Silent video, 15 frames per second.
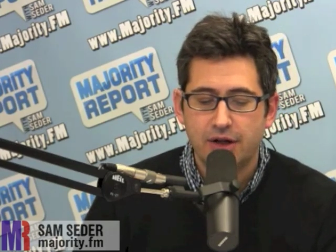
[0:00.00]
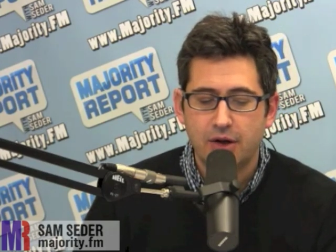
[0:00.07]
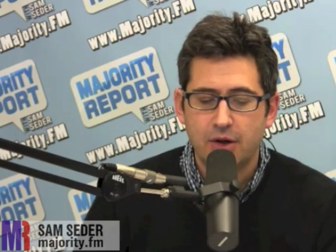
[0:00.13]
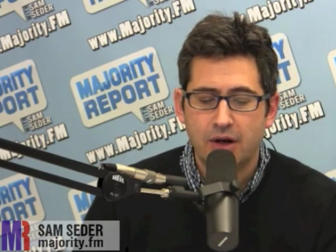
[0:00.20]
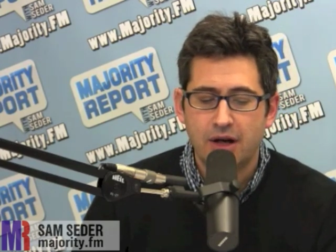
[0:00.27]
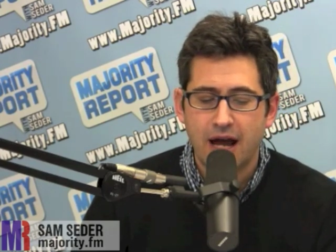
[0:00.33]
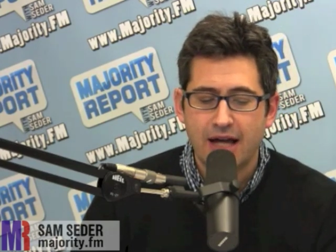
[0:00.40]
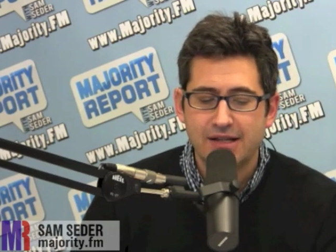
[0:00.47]
The
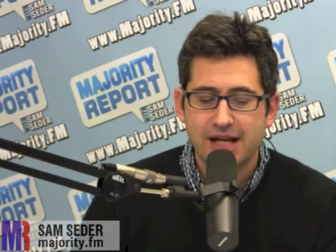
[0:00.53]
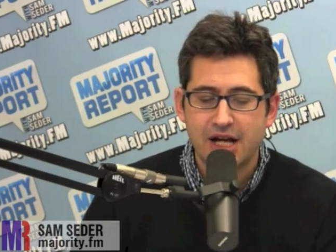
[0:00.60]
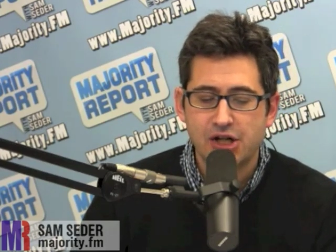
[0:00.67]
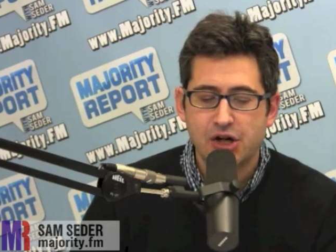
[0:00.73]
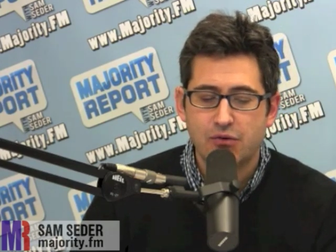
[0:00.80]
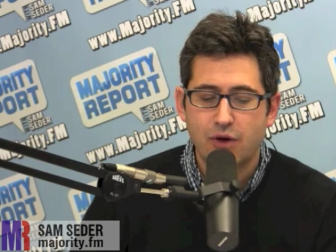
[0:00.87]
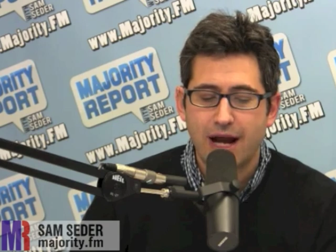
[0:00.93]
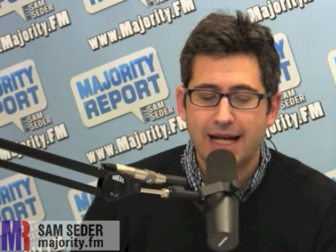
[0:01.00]

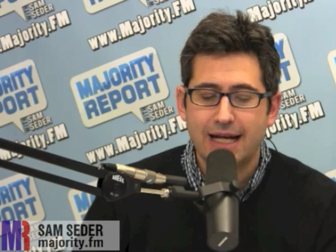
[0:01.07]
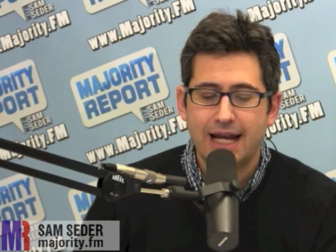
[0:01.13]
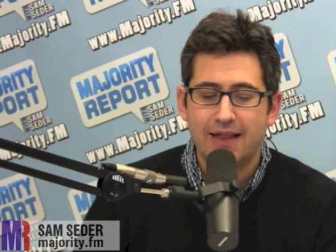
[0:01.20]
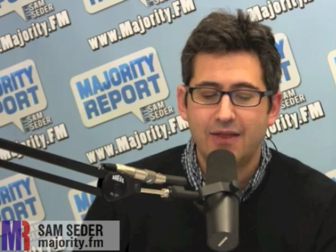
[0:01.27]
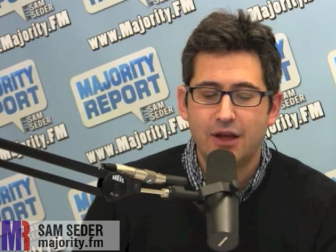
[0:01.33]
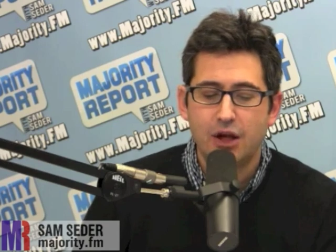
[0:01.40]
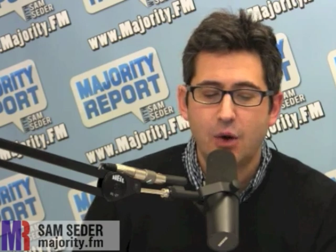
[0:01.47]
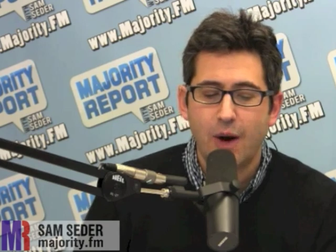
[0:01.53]
unionization rate
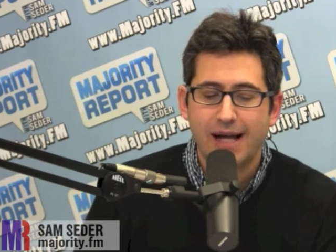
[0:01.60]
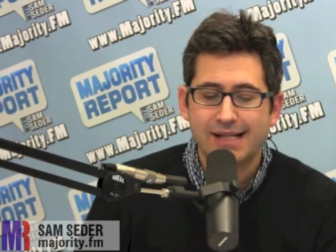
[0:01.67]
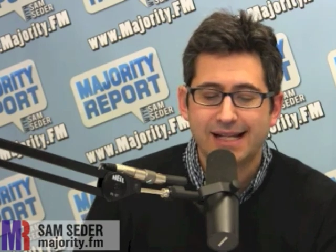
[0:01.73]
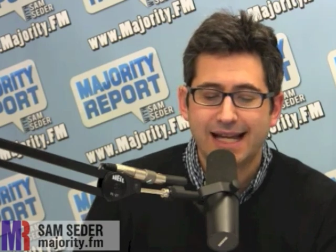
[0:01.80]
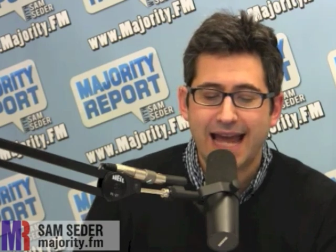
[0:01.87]
in the U.S.